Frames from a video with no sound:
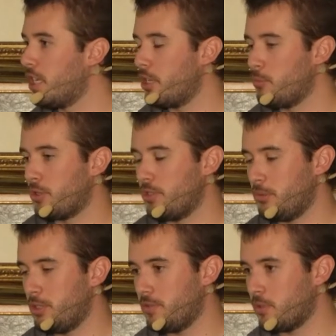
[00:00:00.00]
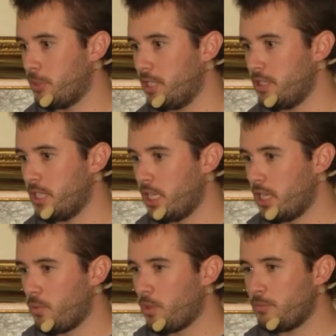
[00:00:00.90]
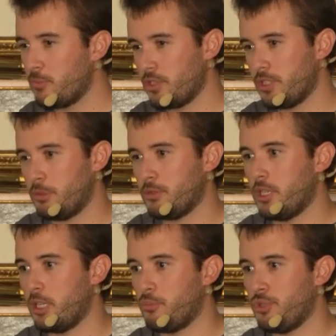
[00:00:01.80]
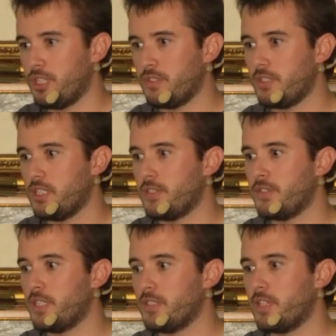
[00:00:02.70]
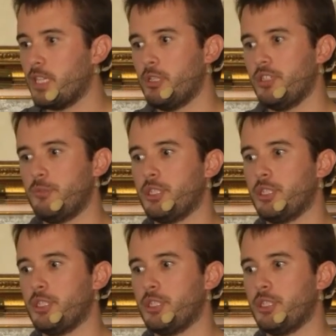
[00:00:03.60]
a MongoDB format. What MongoDB really brings is a scalability,